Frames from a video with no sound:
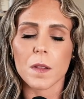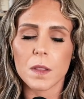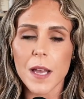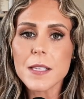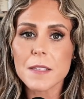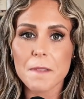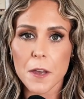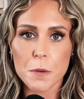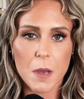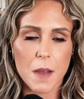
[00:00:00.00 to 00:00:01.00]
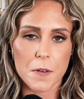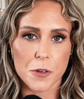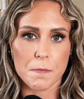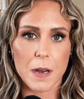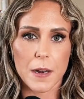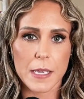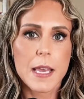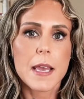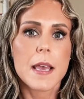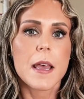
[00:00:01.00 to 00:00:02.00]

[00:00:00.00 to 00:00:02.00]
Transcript: the less fat you have on your body,